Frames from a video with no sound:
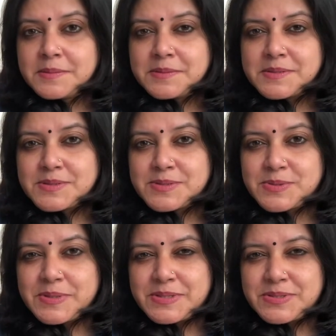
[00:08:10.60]
The
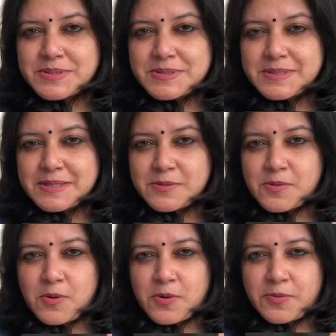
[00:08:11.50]
stranger said,
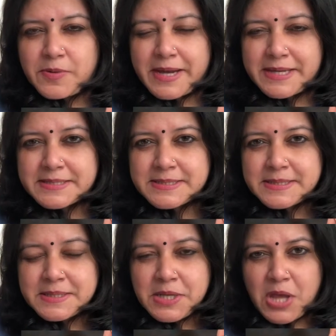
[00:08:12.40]
"All right,
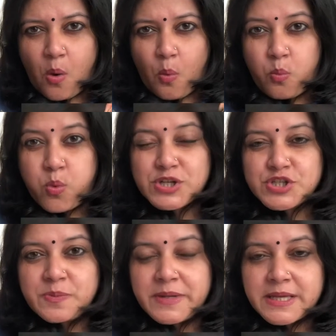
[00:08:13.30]
watch me."